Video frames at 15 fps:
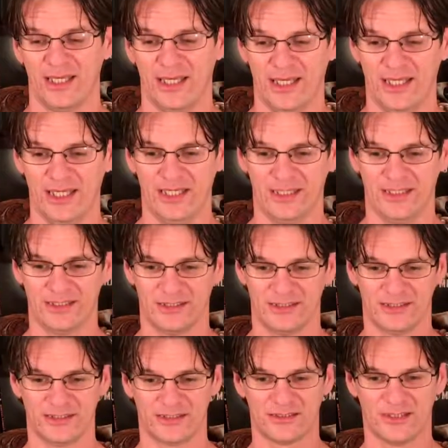And
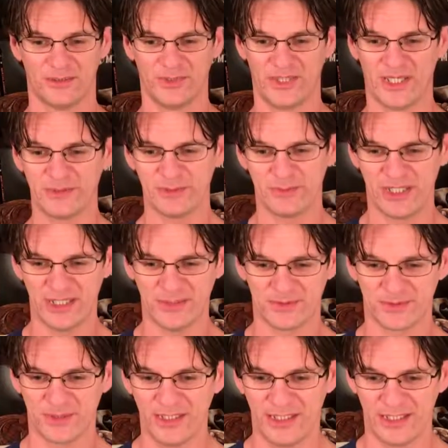so with everybody
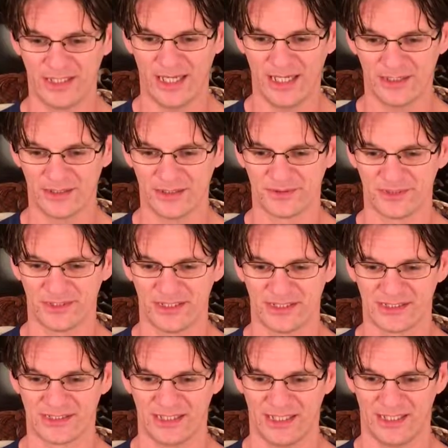freaking out over
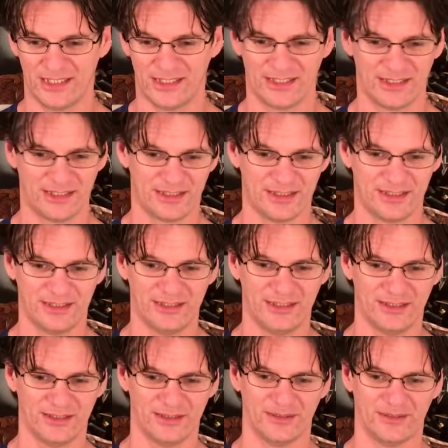this,
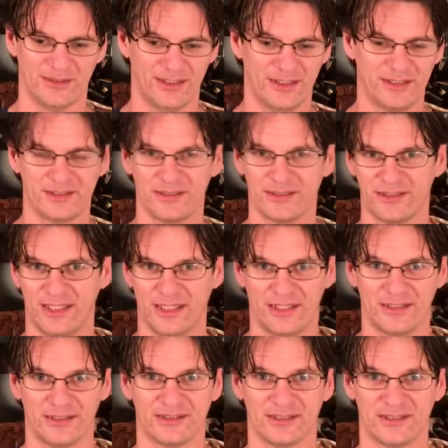you know, under a
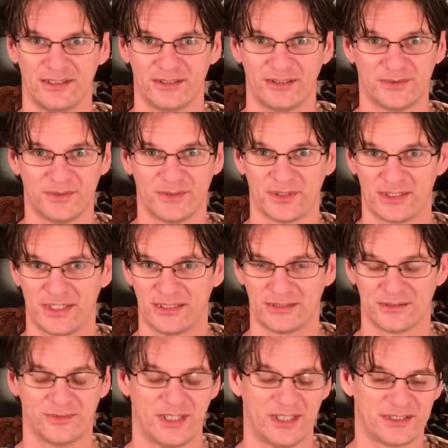thousand, under four
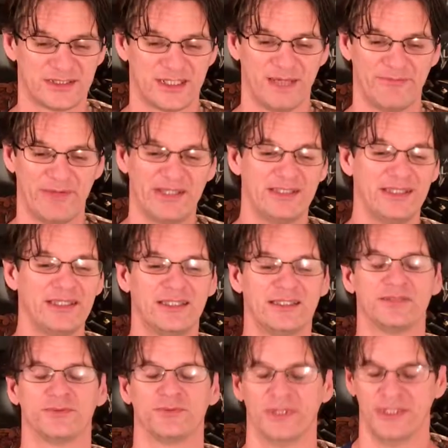thousand watch time, I think
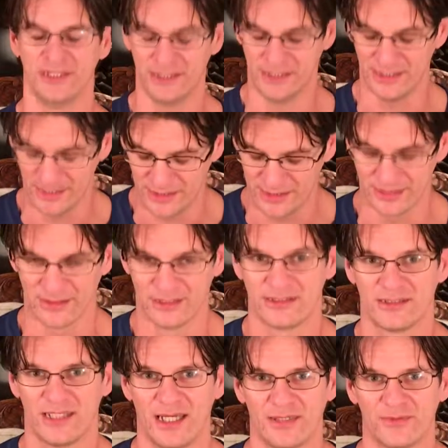it's
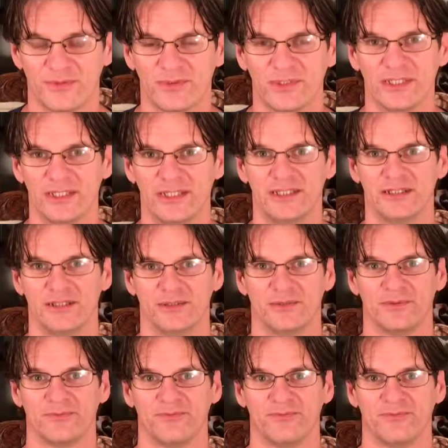ridiculous. I really do.